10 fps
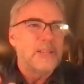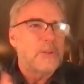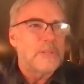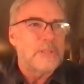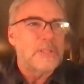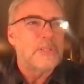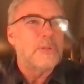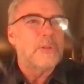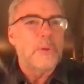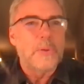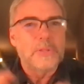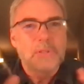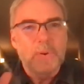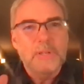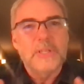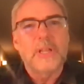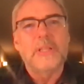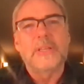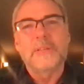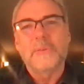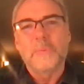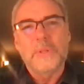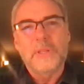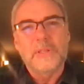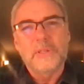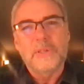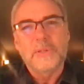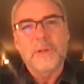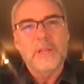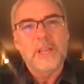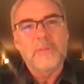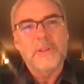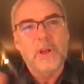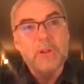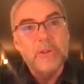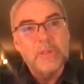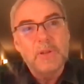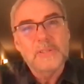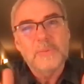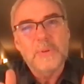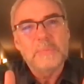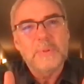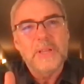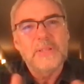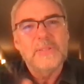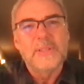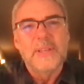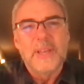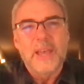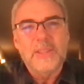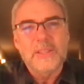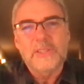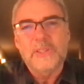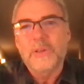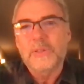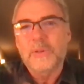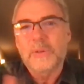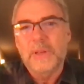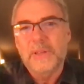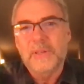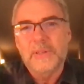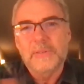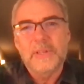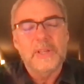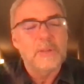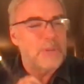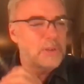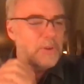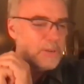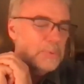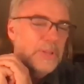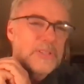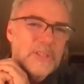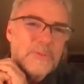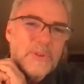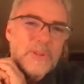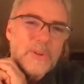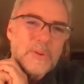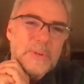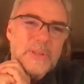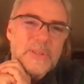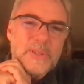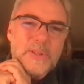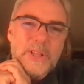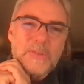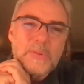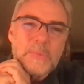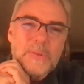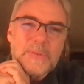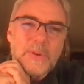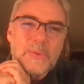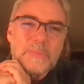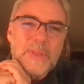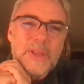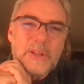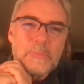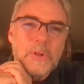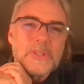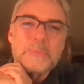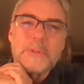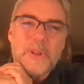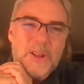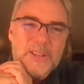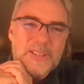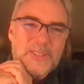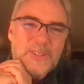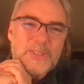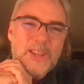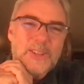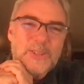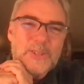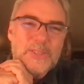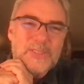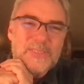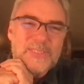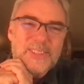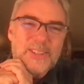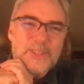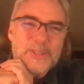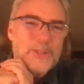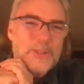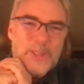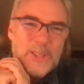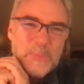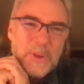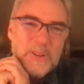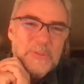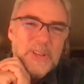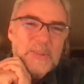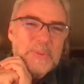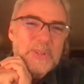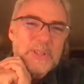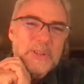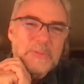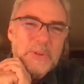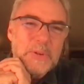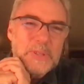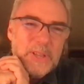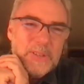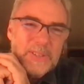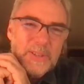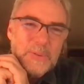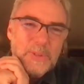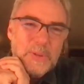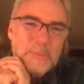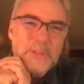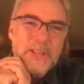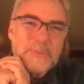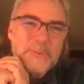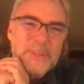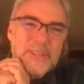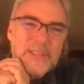you know, just to do the whole storytelling with it too and having all your songs in one place. I think that's also going to be a greater blessing for you because you'll have a, you know, multiple audiences, not just uh, listeners on Spotify, but you'll have viewers on YouTube. You'll have